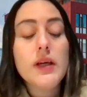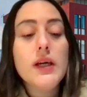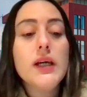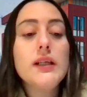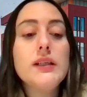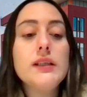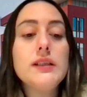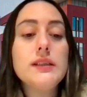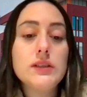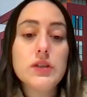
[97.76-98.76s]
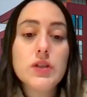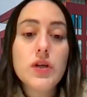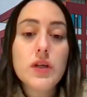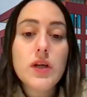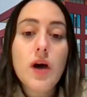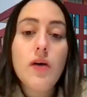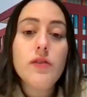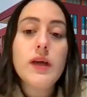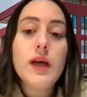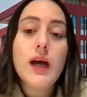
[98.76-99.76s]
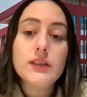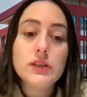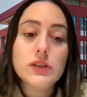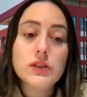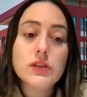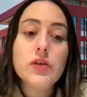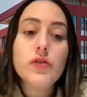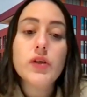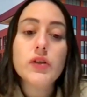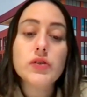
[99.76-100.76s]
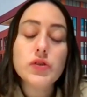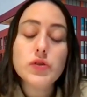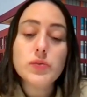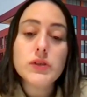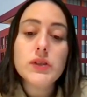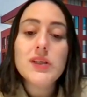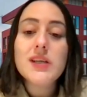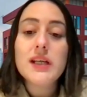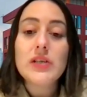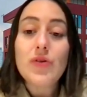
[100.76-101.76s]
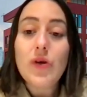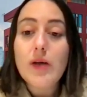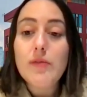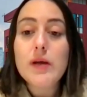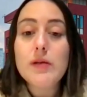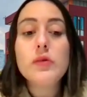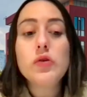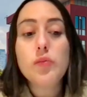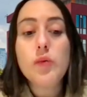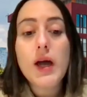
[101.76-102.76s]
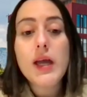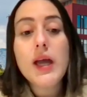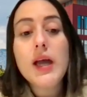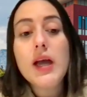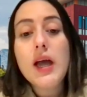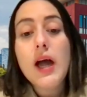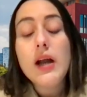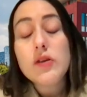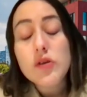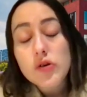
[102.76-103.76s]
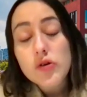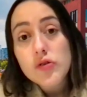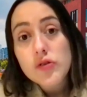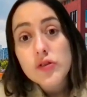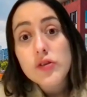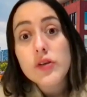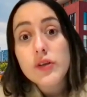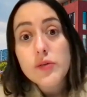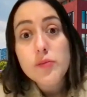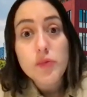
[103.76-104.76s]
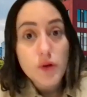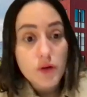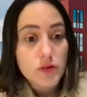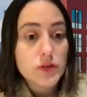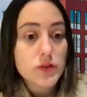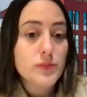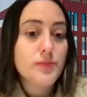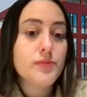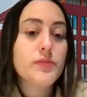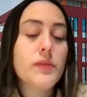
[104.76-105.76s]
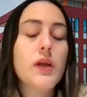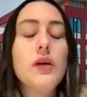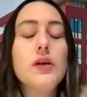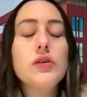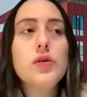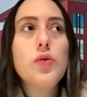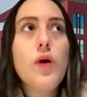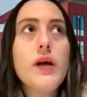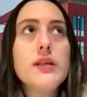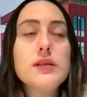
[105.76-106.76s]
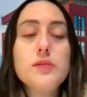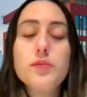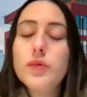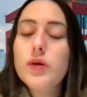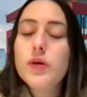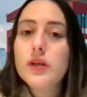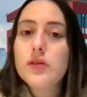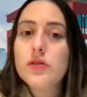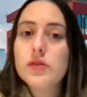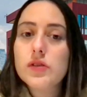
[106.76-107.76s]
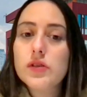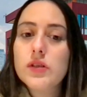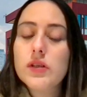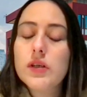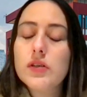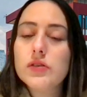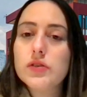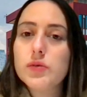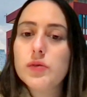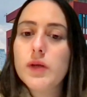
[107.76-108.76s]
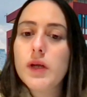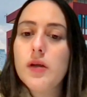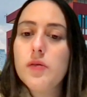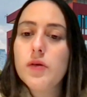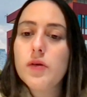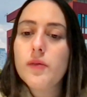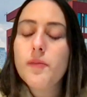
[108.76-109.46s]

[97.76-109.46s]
It is a study of the actions of the consumer that drive them to buy and use certain products. So why is it important to study the consumer behavior?